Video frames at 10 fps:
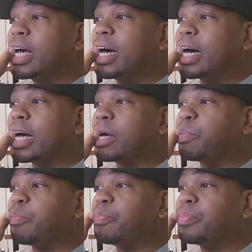
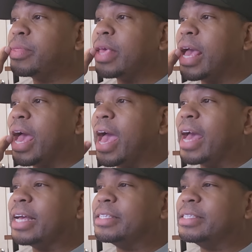
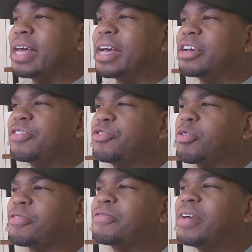adds that if
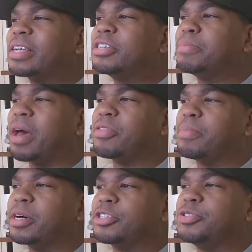you're affected by the bug,